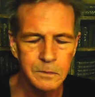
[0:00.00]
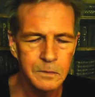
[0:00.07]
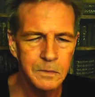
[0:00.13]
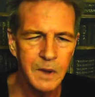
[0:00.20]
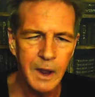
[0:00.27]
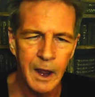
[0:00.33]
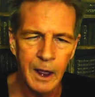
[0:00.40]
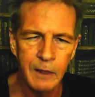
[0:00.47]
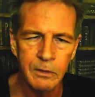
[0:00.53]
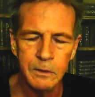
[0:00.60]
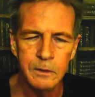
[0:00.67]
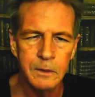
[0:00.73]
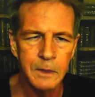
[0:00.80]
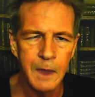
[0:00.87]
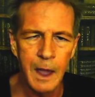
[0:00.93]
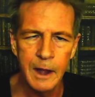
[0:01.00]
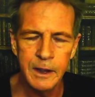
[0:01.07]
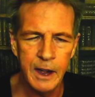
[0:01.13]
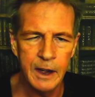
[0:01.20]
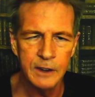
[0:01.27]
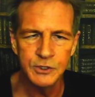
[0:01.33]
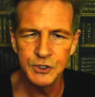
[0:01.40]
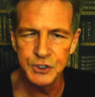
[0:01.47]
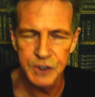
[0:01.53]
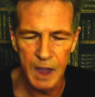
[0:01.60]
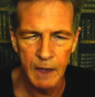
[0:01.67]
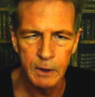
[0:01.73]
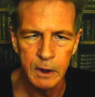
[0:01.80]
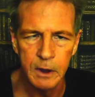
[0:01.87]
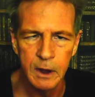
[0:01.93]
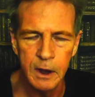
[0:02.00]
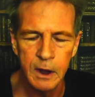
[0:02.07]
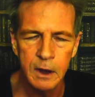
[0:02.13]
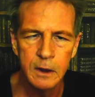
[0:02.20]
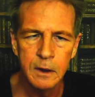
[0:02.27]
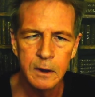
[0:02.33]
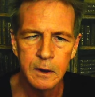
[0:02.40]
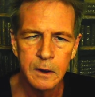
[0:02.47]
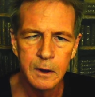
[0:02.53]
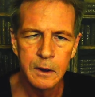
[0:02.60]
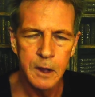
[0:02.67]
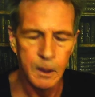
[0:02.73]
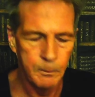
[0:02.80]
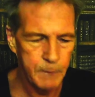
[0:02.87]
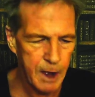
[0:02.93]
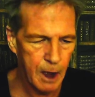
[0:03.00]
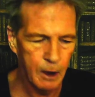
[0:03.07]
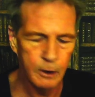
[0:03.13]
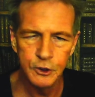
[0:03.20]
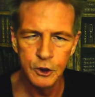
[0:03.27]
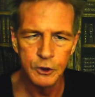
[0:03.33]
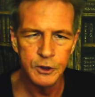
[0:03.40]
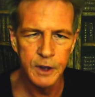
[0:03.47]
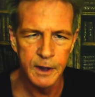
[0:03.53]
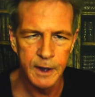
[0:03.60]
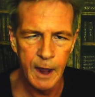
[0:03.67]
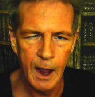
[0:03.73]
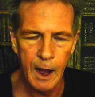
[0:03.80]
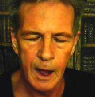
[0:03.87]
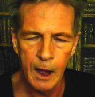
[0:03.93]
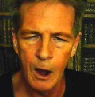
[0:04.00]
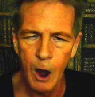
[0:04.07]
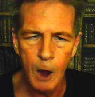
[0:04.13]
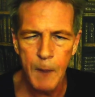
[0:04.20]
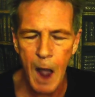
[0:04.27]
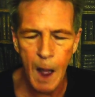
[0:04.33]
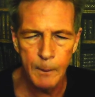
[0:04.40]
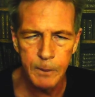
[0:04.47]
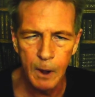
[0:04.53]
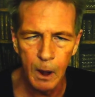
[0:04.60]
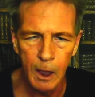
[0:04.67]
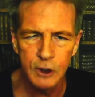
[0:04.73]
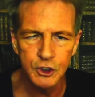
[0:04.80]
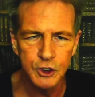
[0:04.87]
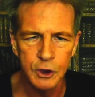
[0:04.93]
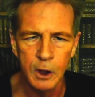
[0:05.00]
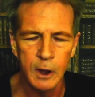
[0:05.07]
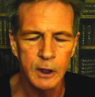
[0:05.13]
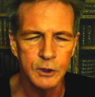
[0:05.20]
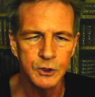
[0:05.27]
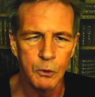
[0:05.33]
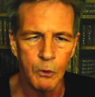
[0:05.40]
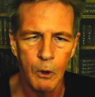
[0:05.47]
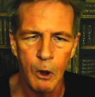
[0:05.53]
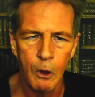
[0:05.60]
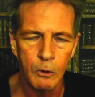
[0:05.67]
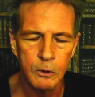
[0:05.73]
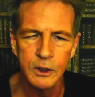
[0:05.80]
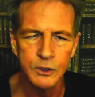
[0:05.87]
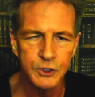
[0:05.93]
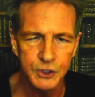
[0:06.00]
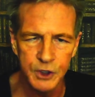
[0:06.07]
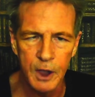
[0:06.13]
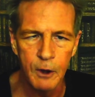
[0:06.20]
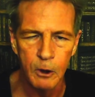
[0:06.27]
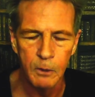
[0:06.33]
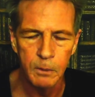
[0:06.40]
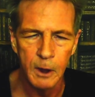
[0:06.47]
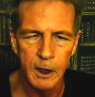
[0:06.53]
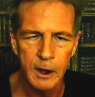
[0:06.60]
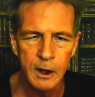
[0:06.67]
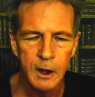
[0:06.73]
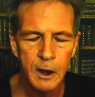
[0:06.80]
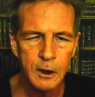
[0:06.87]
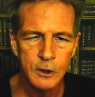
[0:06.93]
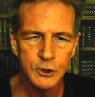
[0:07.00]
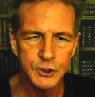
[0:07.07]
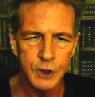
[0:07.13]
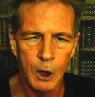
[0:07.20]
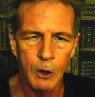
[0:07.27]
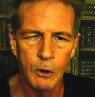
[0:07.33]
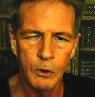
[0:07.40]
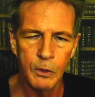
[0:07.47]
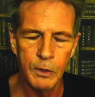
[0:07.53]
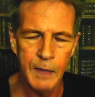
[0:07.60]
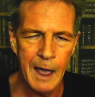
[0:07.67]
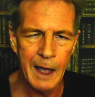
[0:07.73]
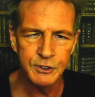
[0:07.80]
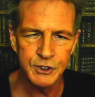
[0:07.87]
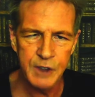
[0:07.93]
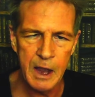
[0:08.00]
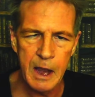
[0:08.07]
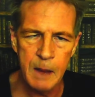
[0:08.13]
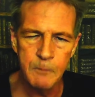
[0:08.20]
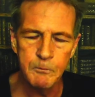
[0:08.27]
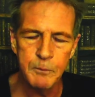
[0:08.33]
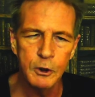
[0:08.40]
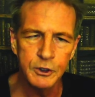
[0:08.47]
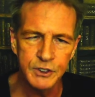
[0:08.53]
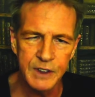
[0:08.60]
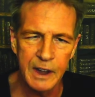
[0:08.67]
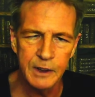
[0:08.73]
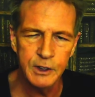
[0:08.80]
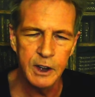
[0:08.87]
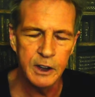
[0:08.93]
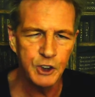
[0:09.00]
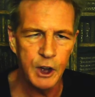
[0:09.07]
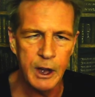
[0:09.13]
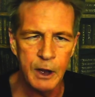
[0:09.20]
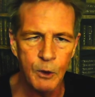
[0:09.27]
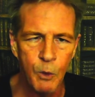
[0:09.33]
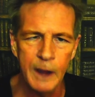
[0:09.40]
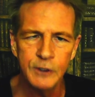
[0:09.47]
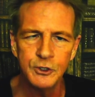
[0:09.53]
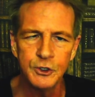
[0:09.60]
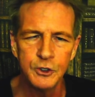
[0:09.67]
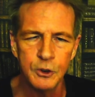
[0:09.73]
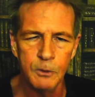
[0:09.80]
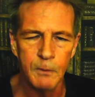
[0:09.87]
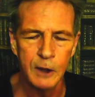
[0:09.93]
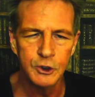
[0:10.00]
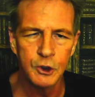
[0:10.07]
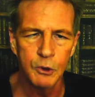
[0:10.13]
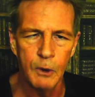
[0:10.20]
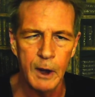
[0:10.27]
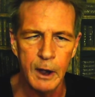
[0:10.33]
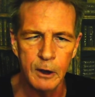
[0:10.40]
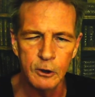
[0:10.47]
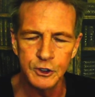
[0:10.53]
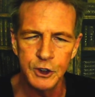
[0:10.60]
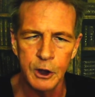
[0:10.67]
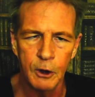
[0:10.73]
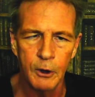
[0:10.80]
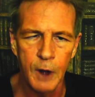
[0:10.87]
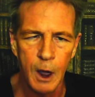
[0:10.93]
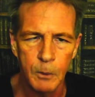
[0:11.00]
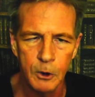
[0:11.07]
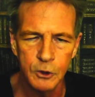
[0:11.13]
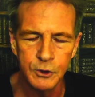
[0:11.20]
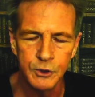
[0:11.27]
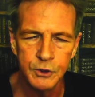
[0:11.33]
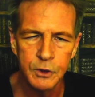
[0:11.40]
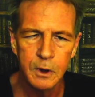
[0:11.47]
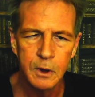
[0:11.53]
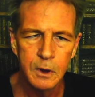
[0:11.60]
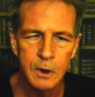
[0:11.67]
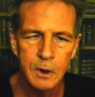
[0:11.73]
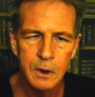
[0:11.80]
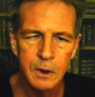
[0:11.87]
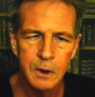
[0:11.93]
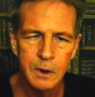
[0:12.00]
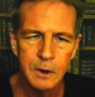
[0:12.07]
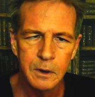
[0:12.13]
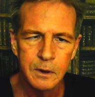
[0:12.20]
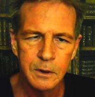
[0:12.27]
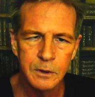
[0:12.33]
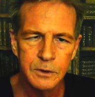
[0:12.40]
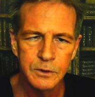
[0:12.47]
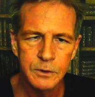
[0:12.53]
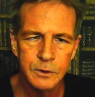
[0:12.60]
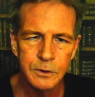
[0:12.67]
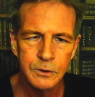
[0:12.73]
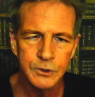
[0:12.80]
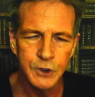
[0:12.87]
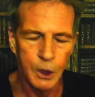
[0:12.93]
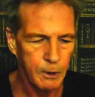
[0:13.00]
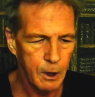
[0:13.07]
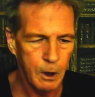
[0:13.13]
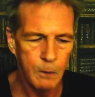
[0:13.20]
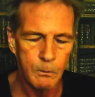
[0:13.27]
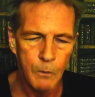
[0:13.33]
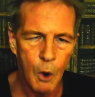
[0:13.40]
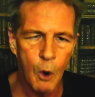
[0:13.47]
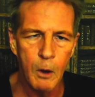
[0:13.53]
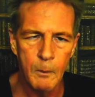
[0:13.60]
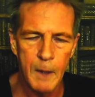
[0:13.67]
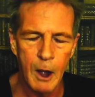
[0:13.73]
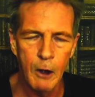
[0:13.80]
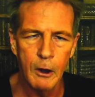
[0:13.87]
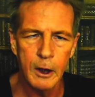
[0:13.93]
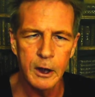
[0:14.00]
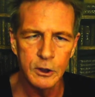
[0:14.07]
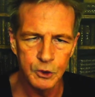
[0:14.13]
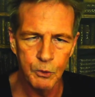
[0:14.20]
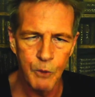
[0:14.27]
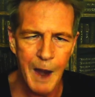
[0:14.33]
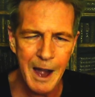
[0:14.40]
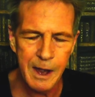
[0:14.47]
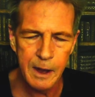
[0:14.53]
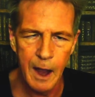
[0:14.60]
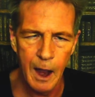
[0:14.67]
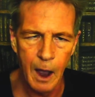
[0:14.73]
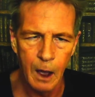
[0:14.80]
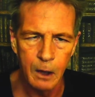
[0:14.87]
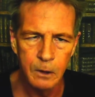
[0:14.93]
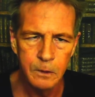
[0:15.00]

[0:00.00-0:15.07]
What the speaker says: in 1970 compared to today, our population has grown considerably. So that same percentage equates to much greater sheer numbers. So there are more Americans right now